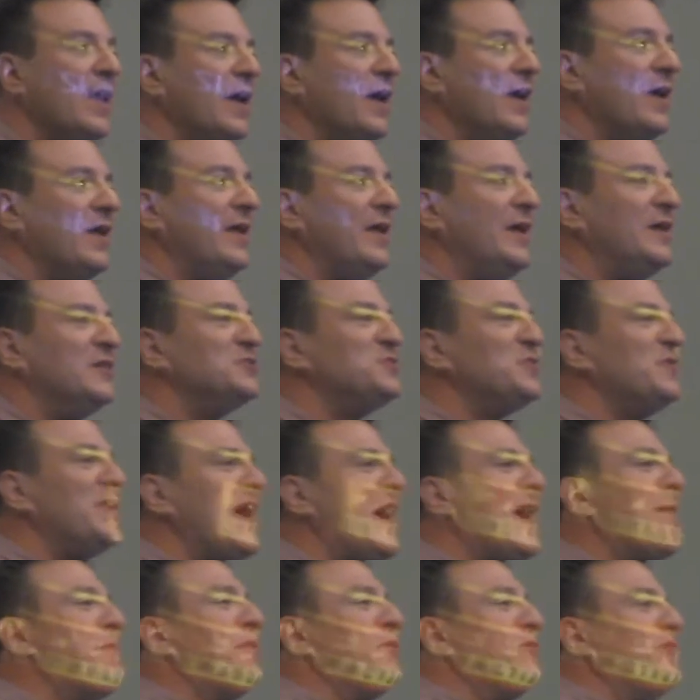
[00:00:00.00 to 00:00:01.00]
And here's what
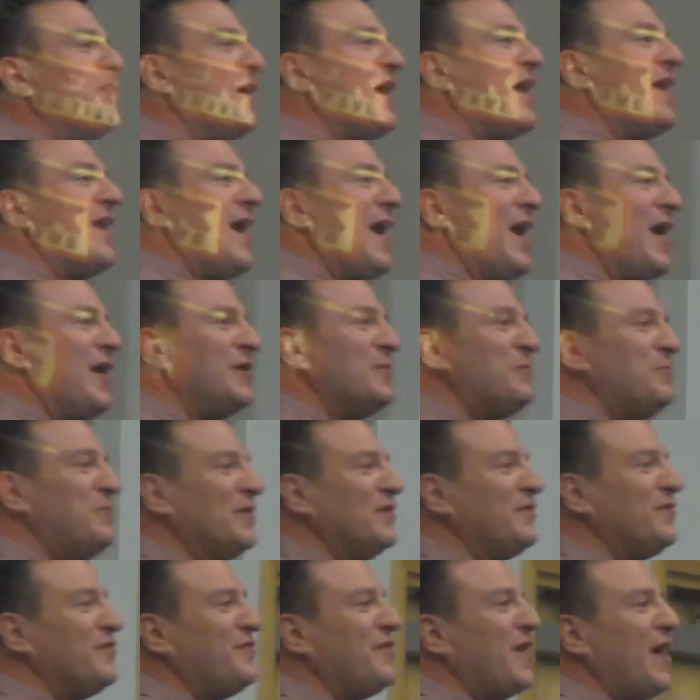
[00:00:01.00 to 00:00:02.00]
happened. We got hired to
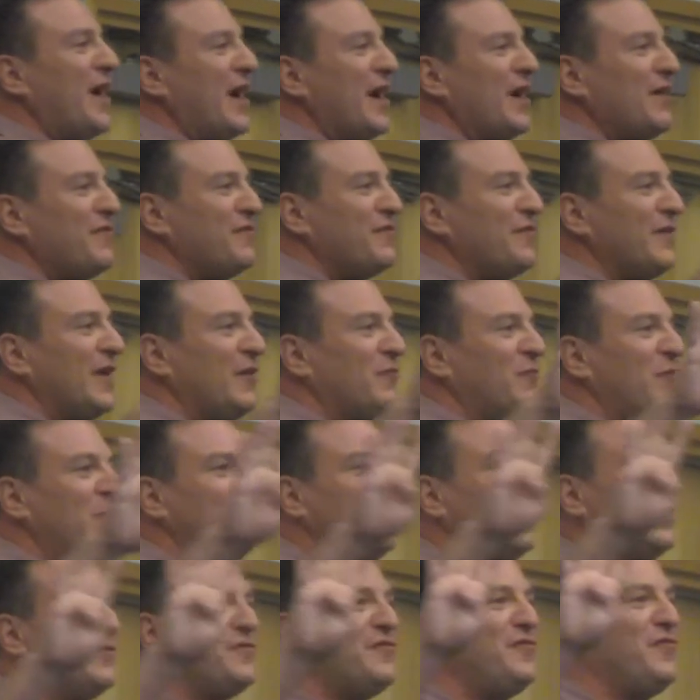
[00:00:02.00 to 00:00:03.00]
build five, and we
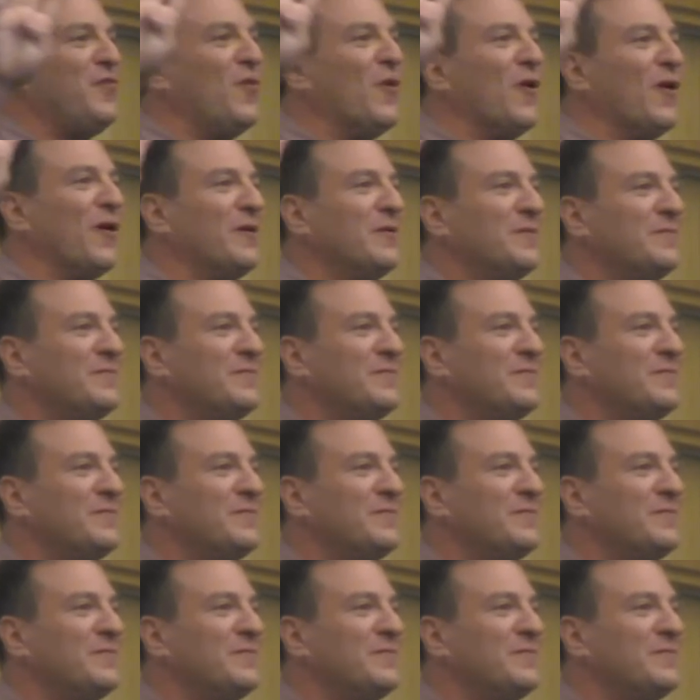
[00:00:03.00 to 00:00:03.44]
built four